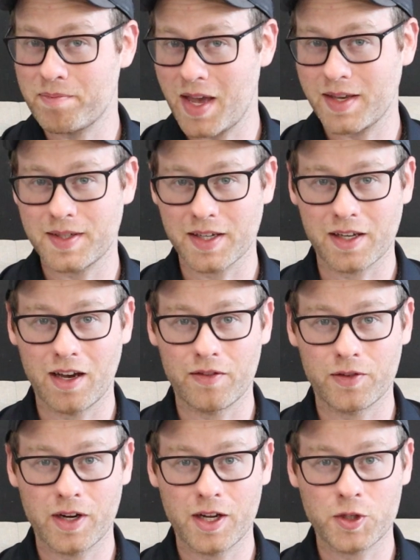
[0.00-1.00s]
basic
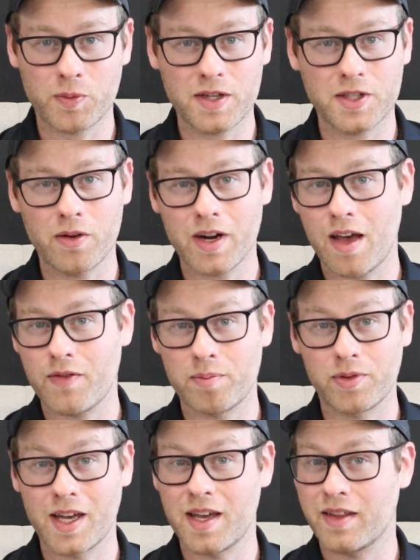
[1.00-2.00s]
coverage. We don't have a
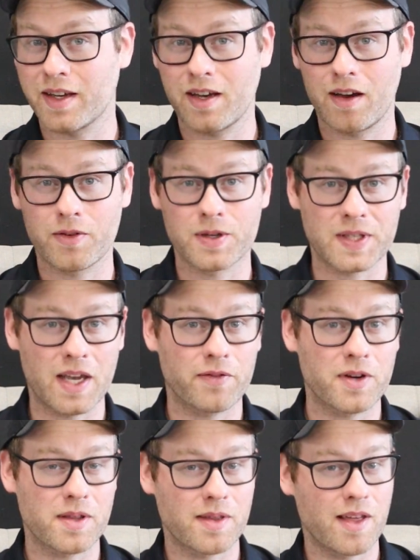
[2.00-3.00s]
plan that covers
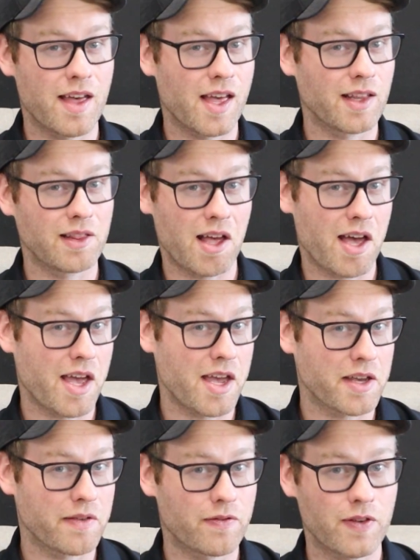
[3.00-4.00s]
everything
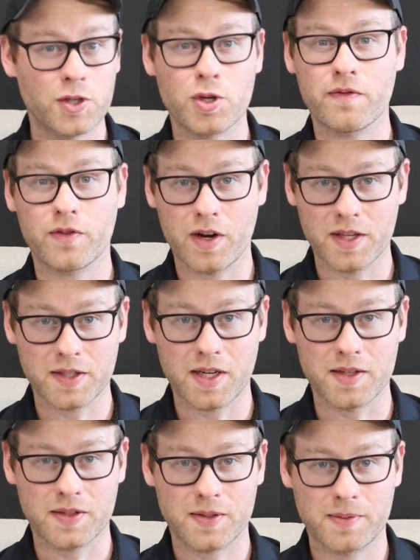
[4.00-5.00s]
like vision for
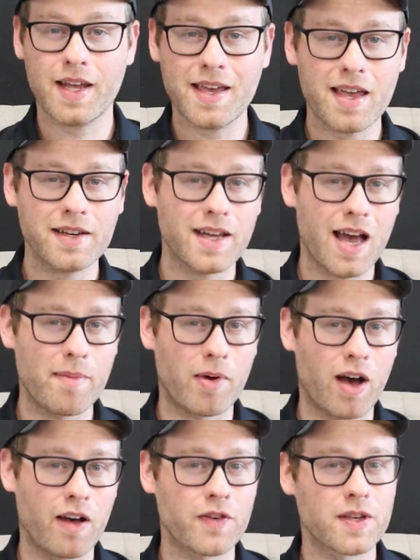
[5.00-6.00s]
instance. Taking time
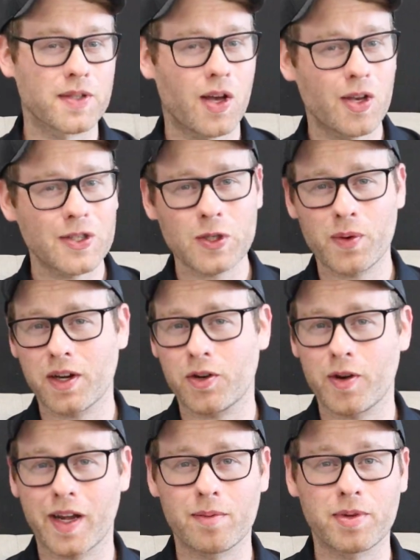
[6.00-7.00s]
off is also
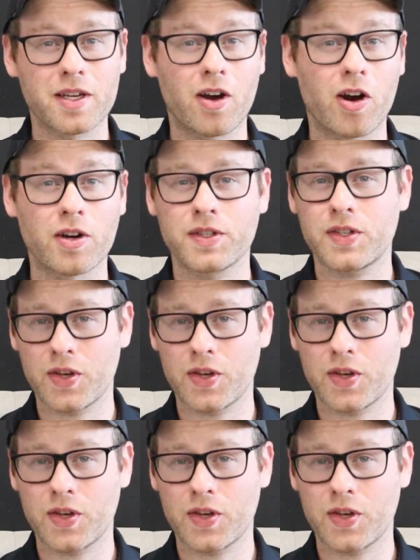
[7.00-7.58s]
incredibly hard